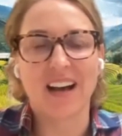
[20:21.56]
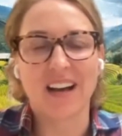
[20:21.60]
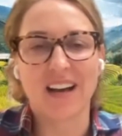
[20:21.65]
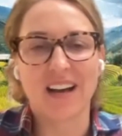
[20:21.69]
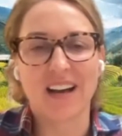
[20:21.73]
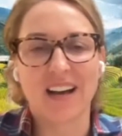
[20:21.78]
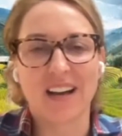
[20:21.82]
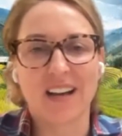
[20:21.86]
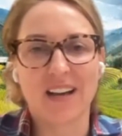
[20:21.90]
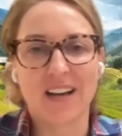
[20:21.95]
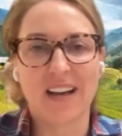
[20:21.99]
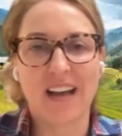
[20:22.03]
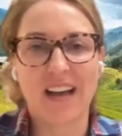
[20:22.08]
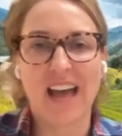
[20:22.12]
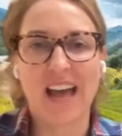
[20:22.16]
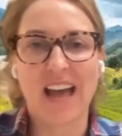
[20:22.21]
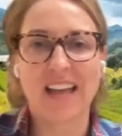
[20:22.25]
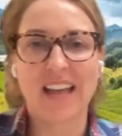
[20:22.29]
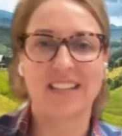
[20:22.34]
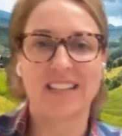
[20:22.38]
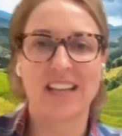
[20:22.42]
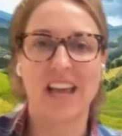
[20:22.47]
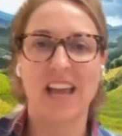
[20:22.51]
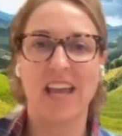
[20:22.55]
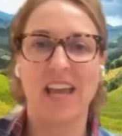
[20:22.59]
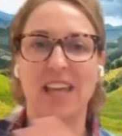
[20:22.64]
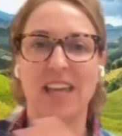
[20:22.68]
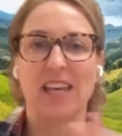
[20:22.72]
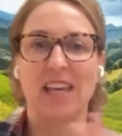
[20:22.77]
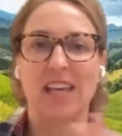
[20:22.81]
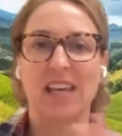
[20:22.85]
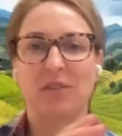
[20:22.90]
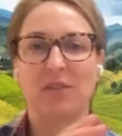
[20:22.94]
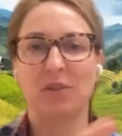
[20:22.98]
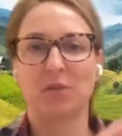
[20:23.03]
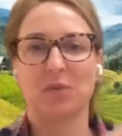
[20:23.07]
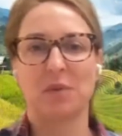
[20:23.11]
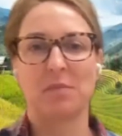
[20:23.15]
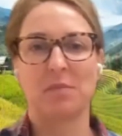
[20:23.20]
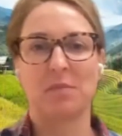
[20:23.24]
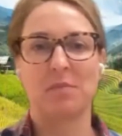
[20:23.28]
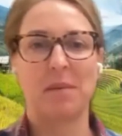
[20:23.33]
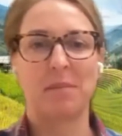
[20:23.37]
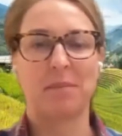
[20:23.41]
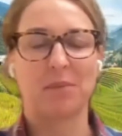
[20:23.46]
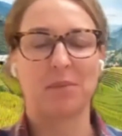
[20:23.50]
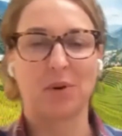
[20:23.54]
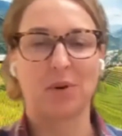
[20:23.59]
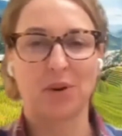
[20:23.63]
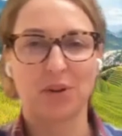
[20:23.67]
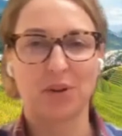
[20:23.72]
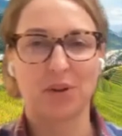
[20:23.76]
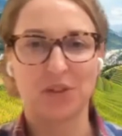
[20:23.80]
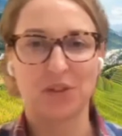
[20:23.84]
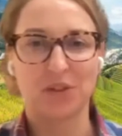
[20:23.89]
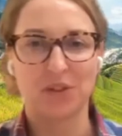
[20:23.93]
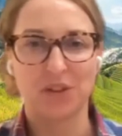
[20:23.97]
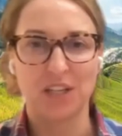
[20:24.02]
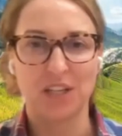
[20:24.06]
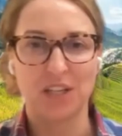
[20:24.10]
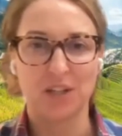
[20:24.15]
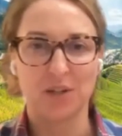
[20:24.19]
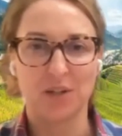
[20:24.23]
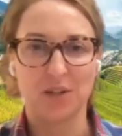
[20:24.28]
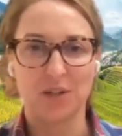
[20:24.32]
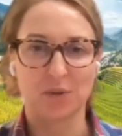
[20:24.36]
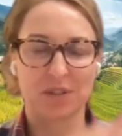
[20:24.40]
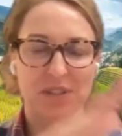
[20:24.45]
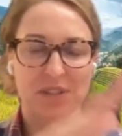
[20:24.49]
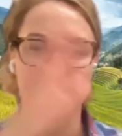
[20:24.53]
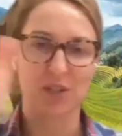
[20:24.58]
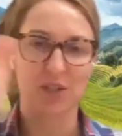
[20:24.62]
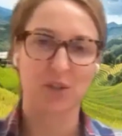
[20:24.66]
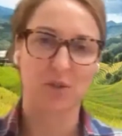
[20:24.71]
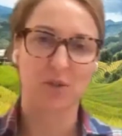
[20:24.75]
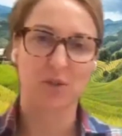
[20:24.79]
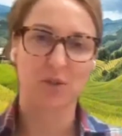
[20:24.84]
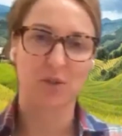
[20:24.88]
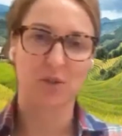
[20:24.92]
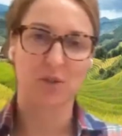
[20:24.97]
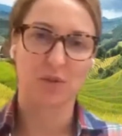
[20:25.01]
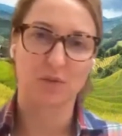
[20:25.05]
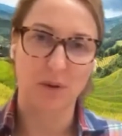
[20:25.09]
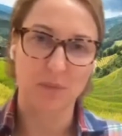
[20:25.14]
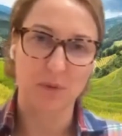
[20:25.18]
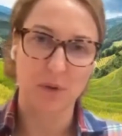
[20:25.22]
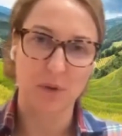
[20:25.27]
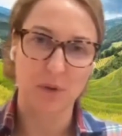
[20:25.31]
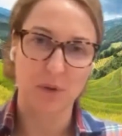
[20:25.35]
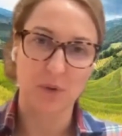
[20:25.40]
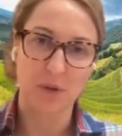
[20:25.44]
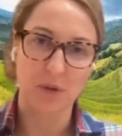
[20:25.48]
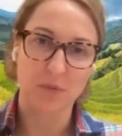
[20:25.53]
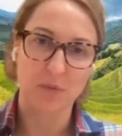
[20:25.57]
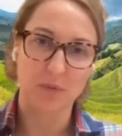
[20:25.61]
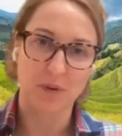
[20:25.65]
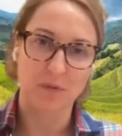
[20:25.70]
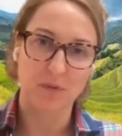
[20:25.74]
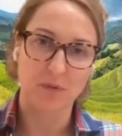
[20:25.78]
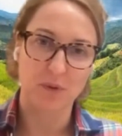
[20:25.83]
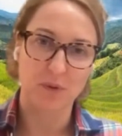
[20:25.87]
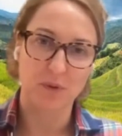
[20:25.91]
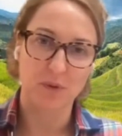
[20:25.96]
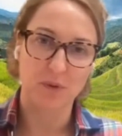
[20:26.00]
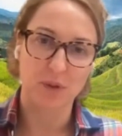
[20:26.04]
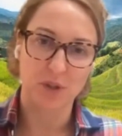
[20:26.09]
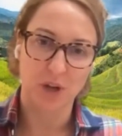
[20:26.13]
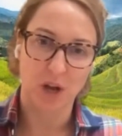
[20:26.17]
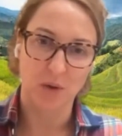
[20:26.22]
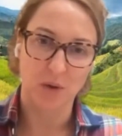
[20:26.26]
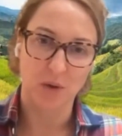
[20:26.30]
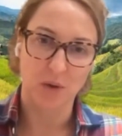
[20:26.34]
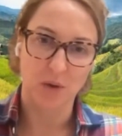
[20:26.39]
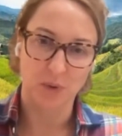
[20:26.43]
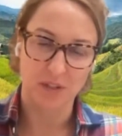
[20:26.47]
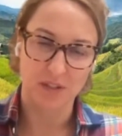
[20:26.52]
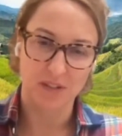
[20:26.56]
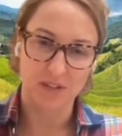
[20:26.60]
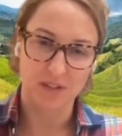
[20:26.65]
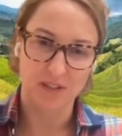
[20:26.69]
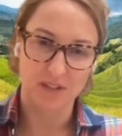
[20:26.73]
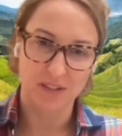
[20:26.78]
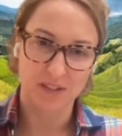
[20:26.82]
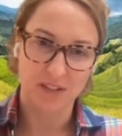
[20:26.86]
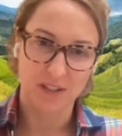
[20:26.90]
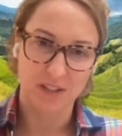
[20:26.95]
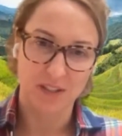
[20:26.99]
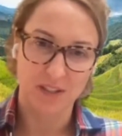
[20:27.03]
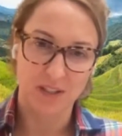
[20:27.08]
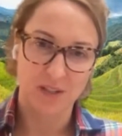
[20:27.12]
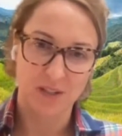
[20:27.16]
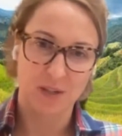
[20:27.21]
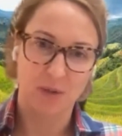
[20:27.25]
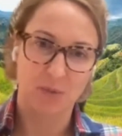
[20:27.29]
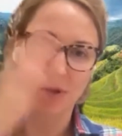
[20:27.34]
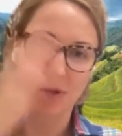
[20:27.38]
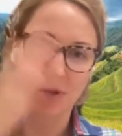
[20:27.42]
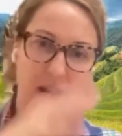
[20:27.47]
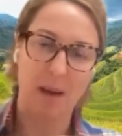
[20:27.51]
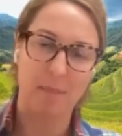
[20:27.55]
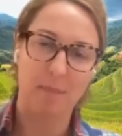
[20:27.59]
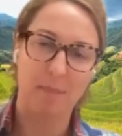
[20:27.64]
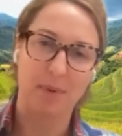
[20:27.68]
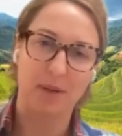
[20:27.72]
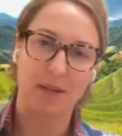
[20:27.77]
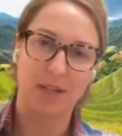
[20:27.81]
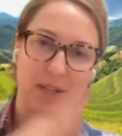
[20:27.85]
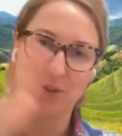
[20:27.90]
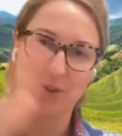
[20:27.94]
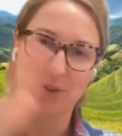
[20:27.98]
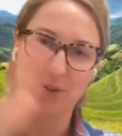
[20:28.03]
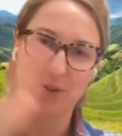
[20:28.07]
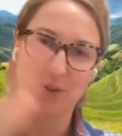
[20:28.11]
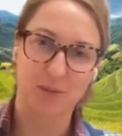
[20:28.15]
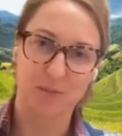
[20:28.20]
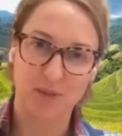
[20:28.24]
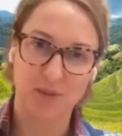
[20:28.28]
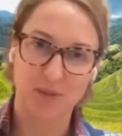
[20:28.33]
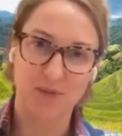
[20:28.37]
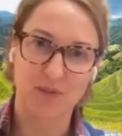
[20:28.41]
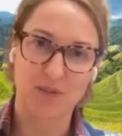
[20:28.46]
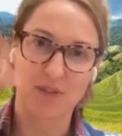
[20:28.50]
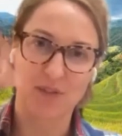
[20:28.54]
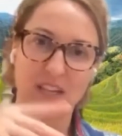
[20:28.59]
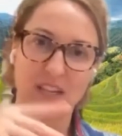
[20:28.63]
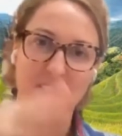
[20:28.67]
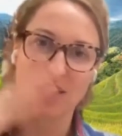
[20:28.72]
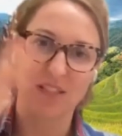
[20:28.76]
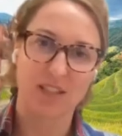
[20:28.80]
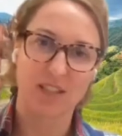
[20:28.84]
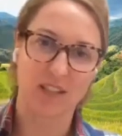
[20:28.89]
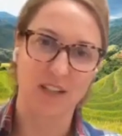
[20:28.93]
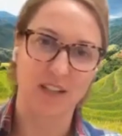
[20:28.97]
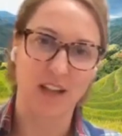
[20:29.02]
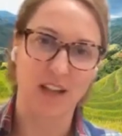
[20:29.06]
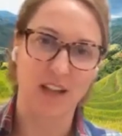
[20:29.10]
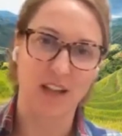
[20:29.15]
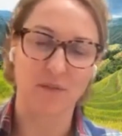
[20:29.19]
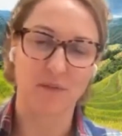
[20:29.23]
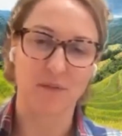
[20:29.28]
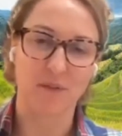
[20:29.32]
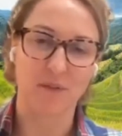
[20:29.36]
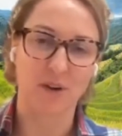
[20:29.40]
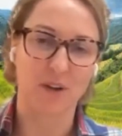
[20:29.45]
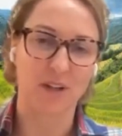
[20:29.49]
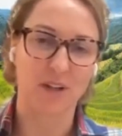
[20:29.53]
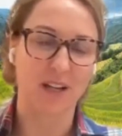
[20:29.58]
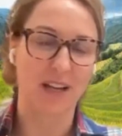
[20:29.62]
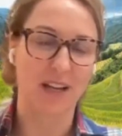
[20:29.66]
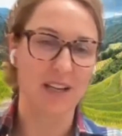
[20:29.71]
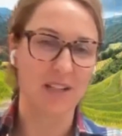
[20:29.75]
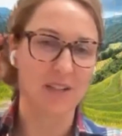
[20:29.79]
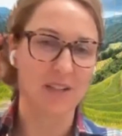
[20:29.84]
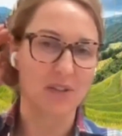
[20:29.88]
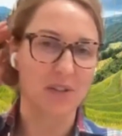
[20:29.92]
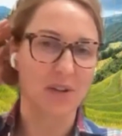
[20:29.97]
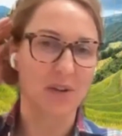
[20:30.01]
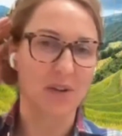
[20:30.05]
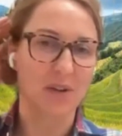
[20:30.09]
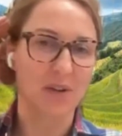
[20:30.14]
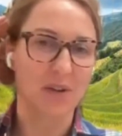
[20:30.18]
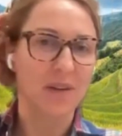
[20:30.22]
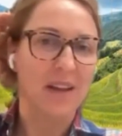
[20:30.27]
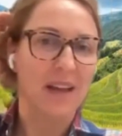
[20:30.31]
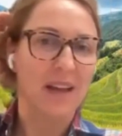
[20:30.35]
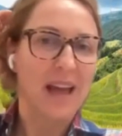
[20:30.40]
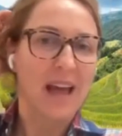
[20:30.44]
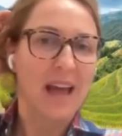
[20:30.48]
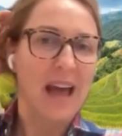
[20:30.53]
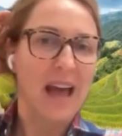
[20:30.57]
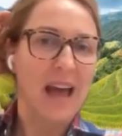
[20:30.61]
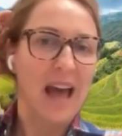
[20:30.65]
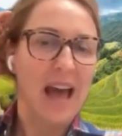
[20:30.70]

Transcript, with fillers: Uh, and they even remember the transition to, from the Green Revolution onwards. So, what happened in terms of seeds and, and fertilizer.